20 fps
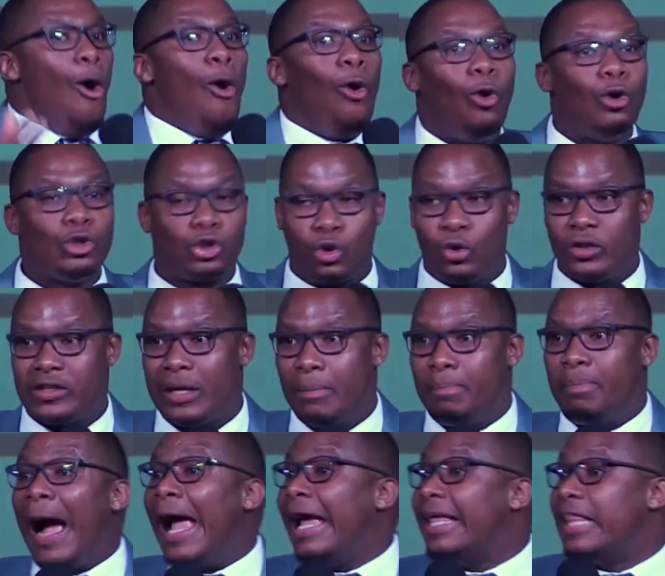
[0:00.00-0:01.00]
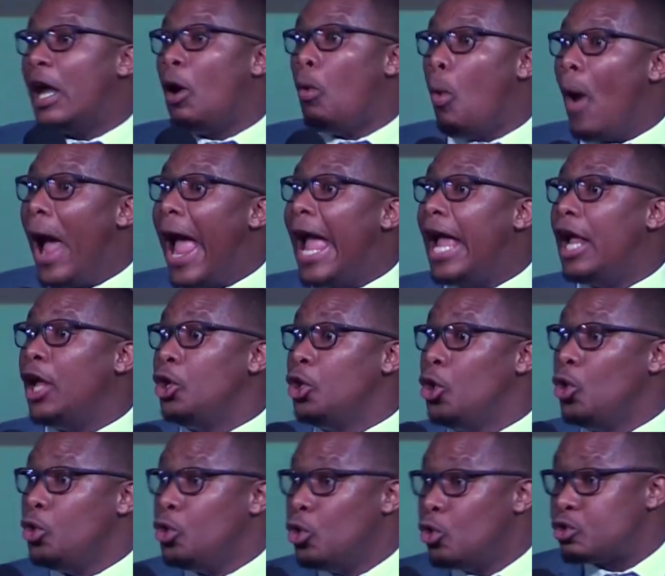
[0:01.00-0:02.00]
Kusho ukuthi by the way
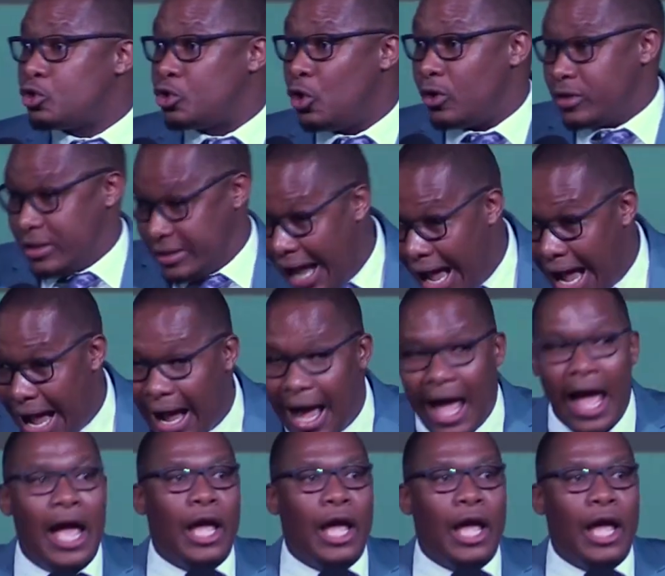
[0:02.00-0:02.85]
you use your tongue,